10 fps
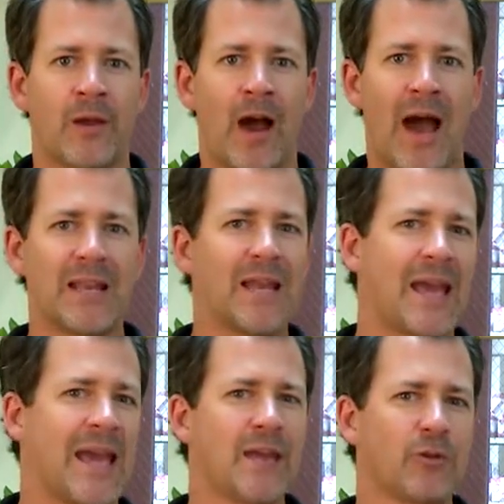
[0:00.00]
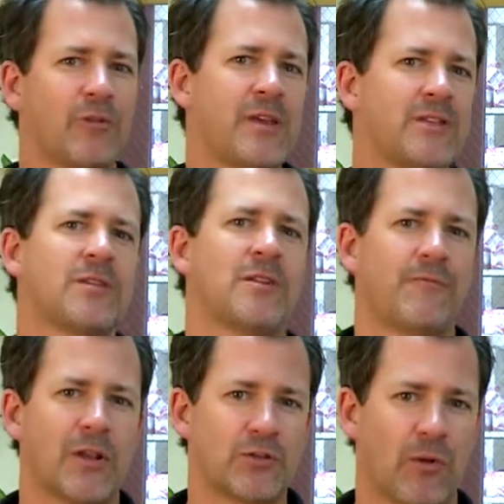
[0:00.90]
How do you handle these
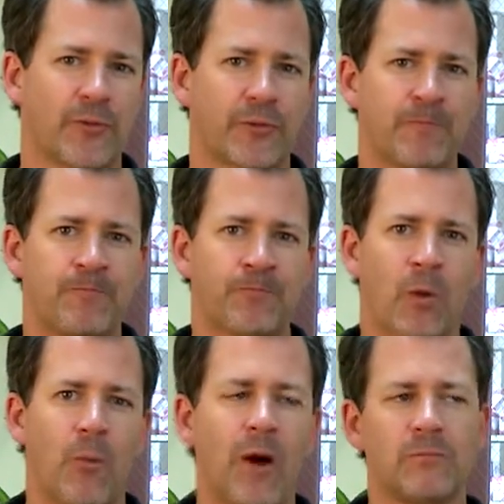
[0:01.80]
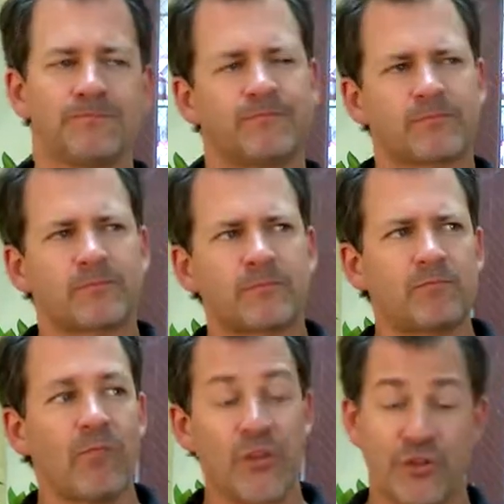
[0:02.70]
individuals? Well,
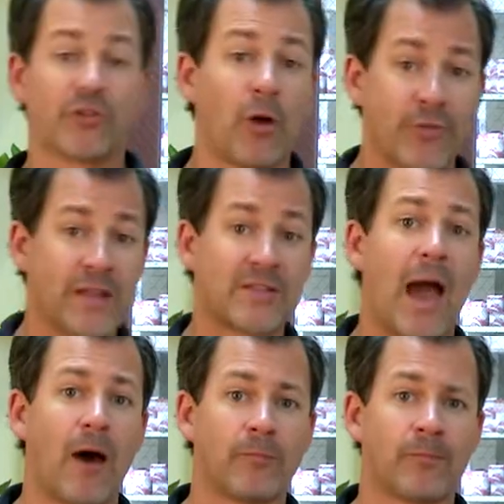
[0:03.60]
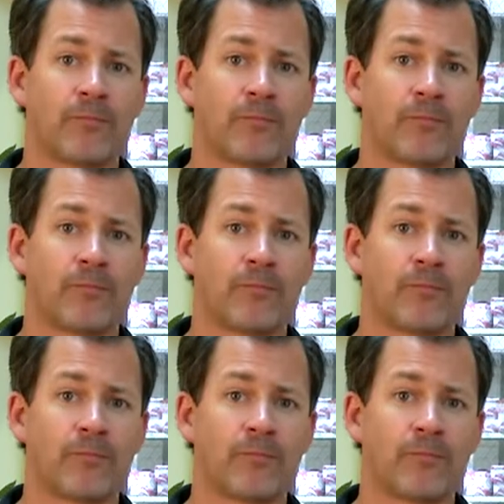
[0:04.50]
you slow things down.